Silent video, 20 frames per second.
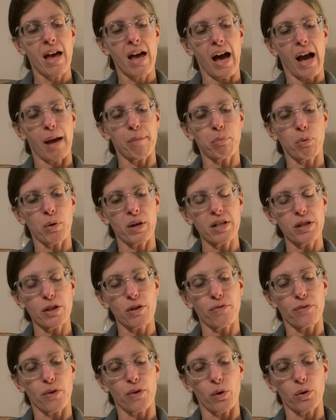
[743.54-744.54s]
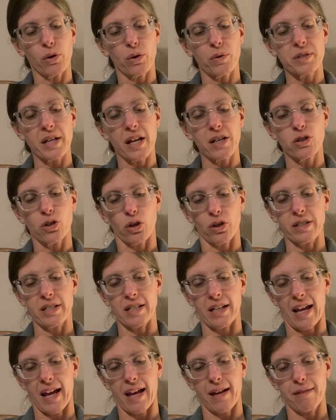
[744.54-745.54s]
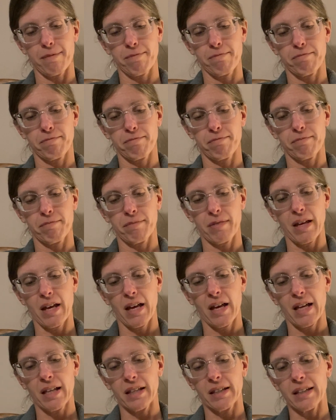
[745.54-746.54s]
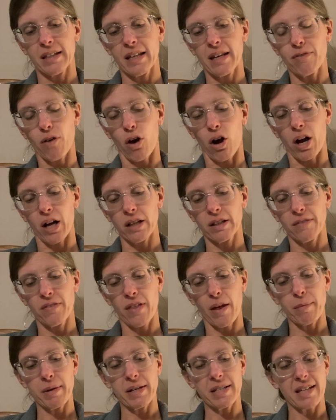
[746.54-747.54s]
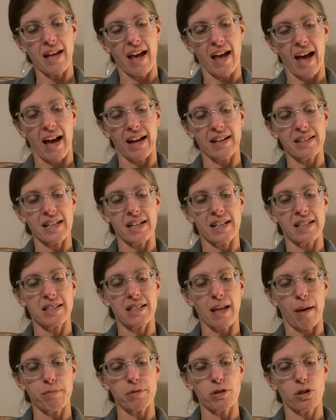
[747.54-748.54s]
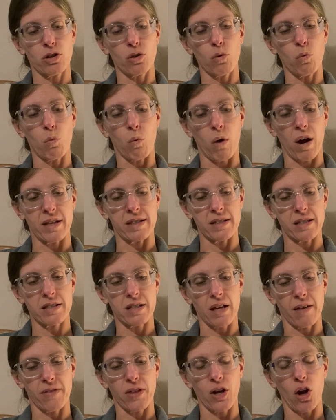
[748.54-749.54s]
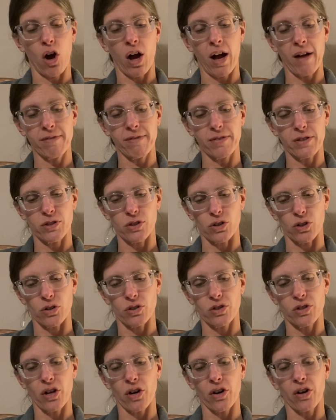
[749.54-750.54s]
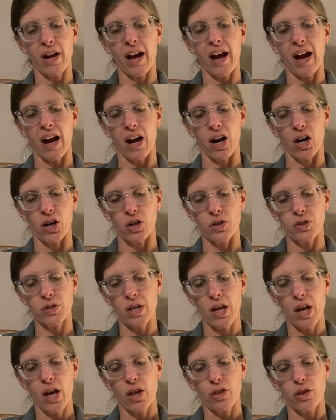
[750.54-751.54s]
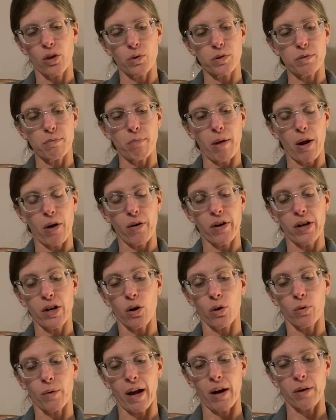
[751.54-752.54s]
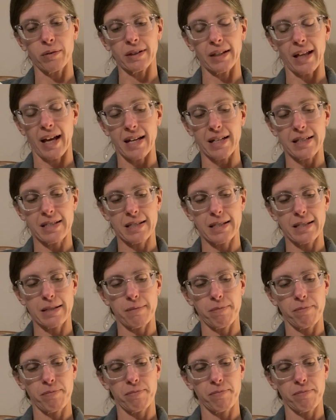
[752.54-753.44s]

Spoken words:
I print the photos I took today. Leave all of them intact except the ones of the officers, their cars, those merry-go-round lights.